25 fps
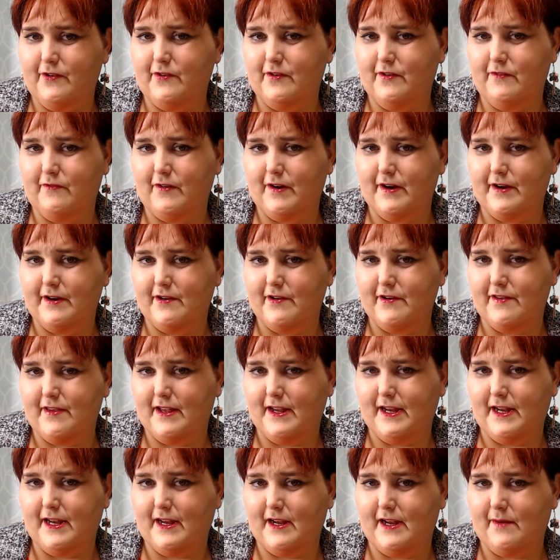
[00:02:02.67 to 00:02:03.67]
of where you're
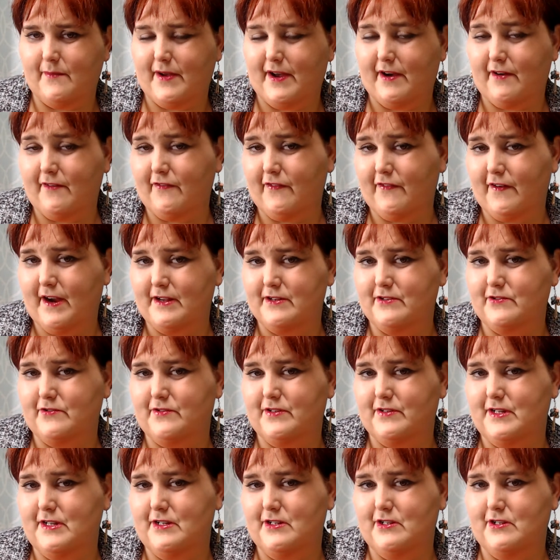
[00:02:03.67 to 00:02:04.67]
thinking about fragile
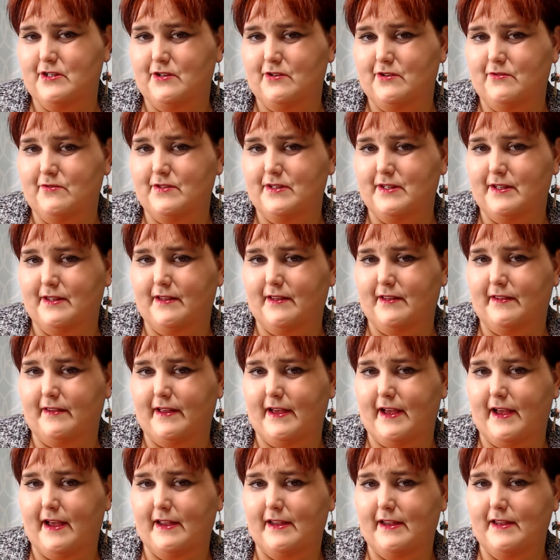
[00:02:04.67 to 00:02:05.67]
tissues and the
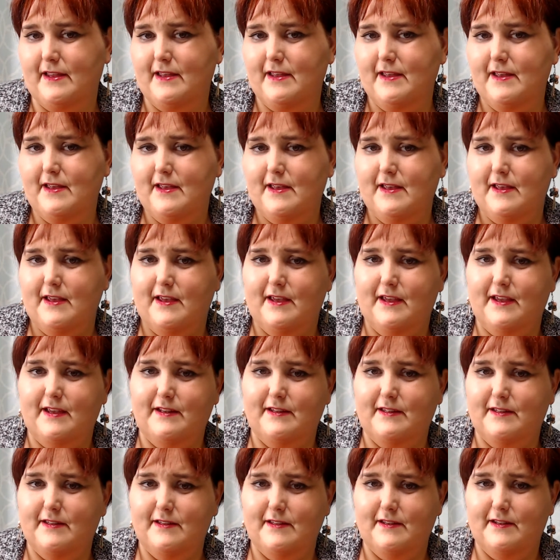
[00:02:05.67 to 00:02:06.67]
like,
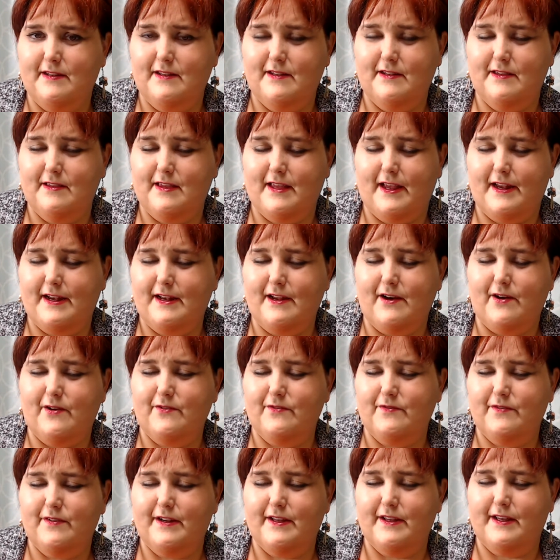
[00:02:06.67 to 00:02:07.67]
they
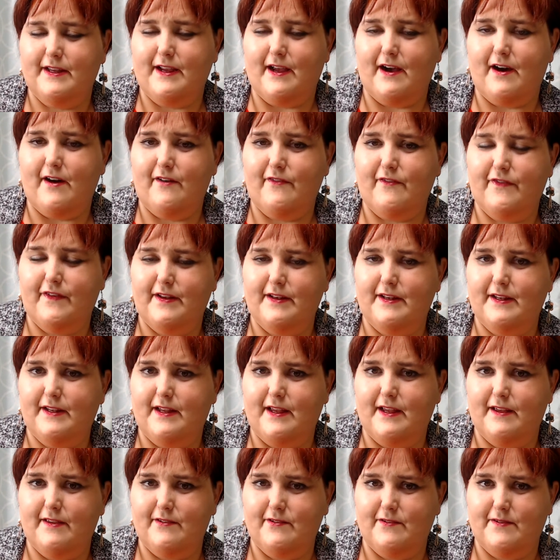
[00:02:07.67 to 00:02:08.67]
don't really all fit
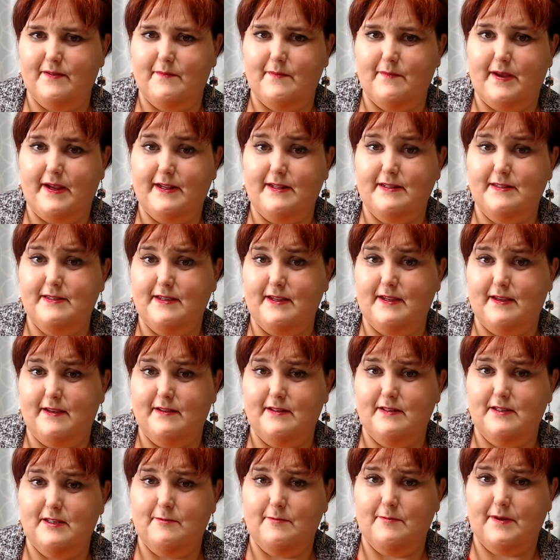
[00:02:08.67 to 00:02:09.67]
together and make
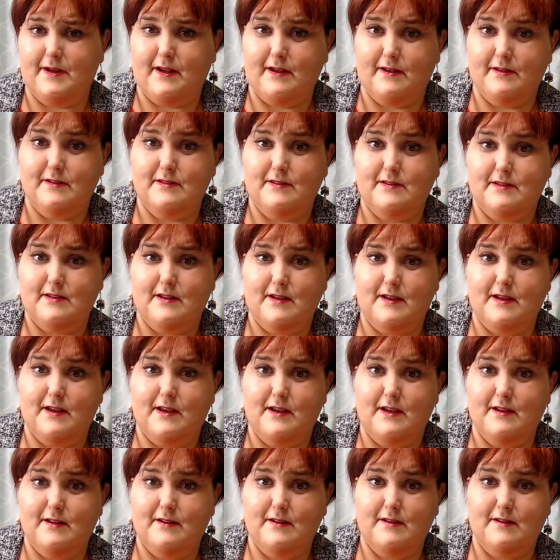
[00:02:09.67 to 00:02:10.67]
sense, because
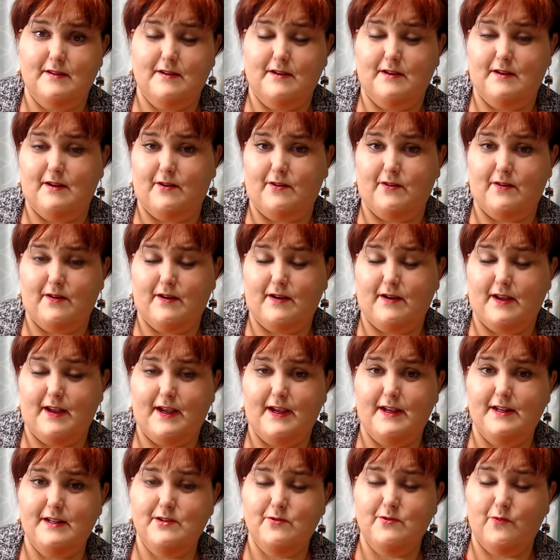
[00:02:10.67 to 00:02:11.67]

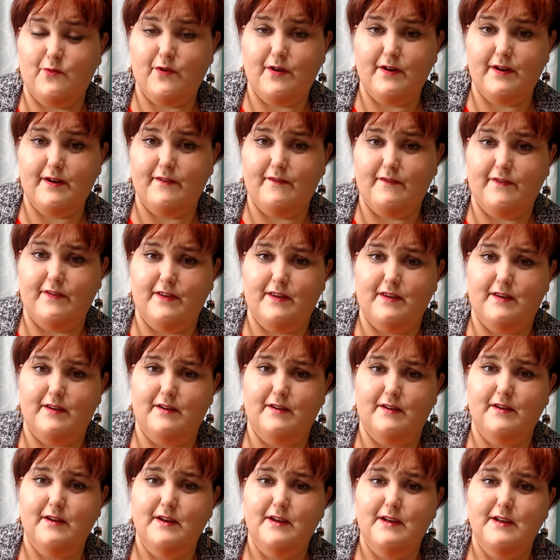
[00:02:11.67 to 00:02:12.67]
each one of
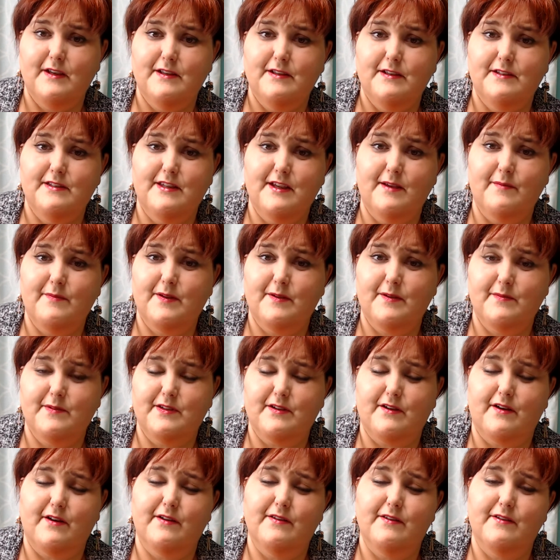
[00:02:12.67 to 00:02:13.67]
the symptoms
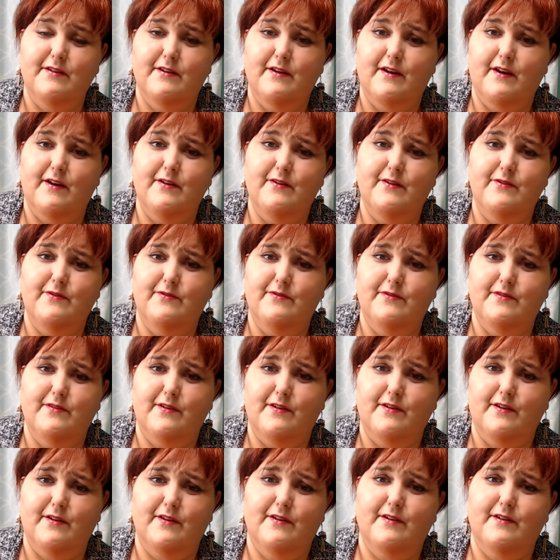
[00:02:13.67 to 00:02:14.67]
on their own
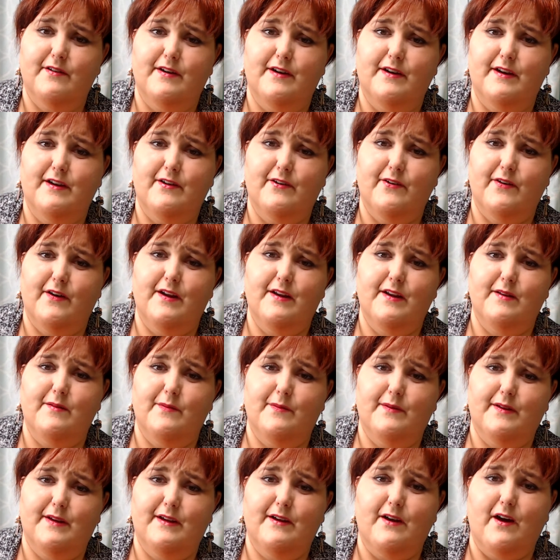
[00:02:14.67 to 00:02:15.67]
are
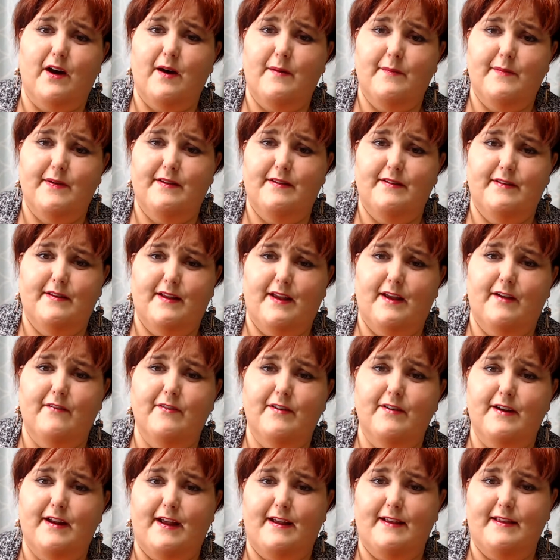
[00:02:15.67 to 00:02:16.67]
incredibly common
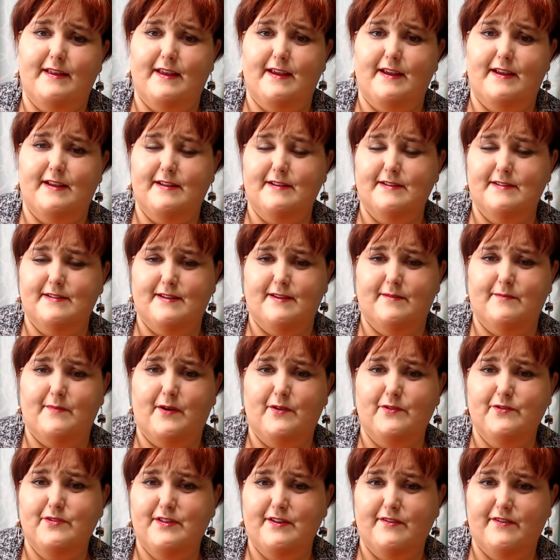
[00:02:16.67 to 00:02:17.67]
everyday things that
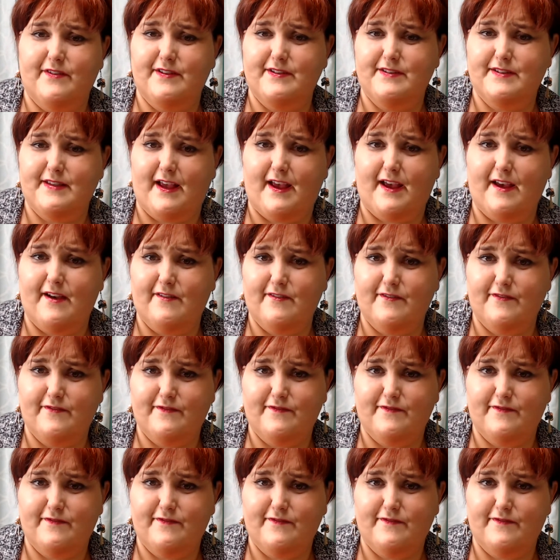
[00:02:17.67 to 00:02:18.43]
most of us have